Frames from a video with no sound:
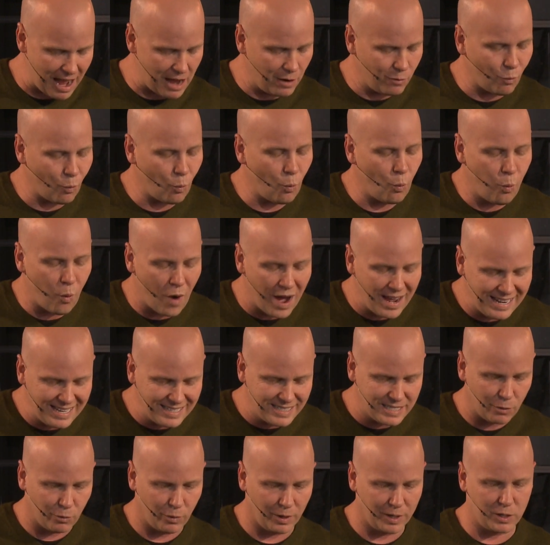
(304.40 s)
out what
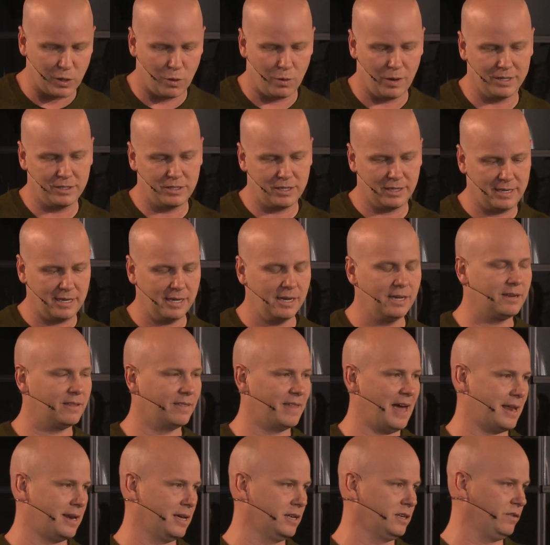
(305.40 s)
is it we're going to get
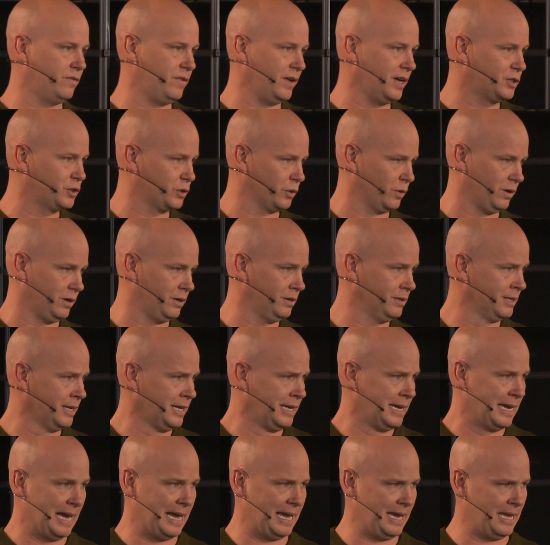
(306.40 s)
that individual.
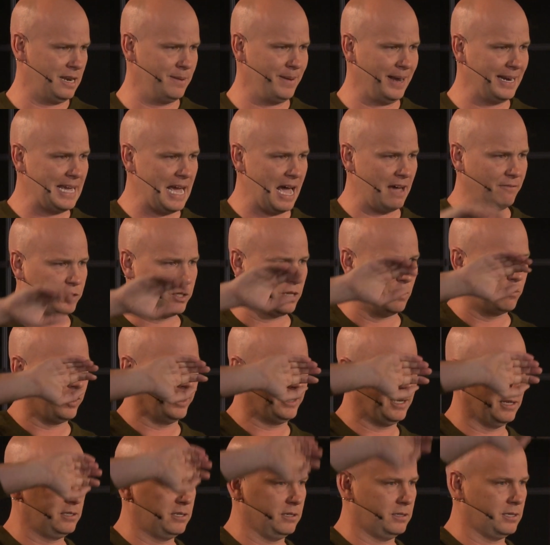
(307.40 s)
Anybody have someone
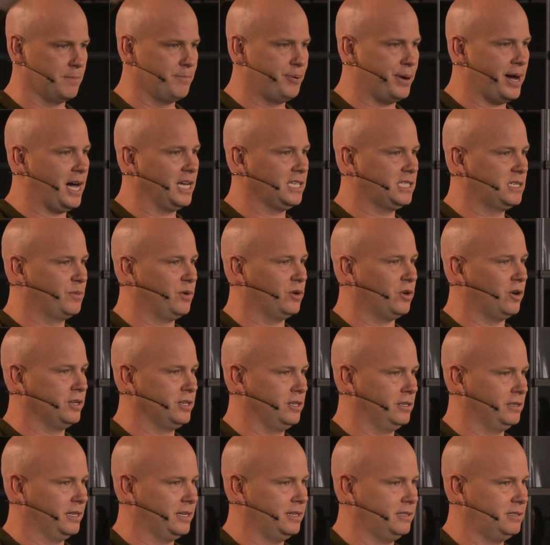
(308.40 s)
that's just impossible on
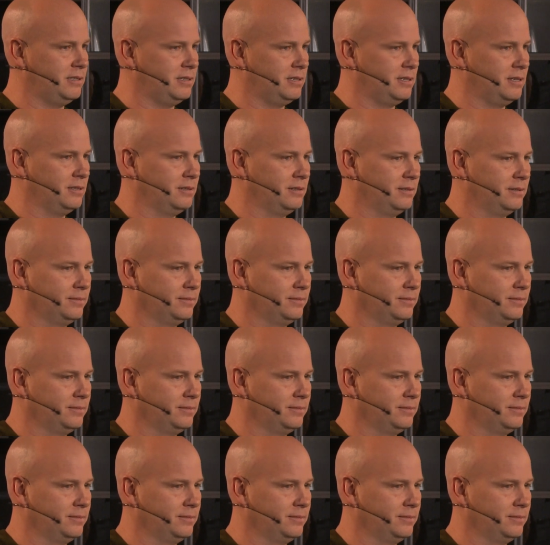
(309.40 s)
your list?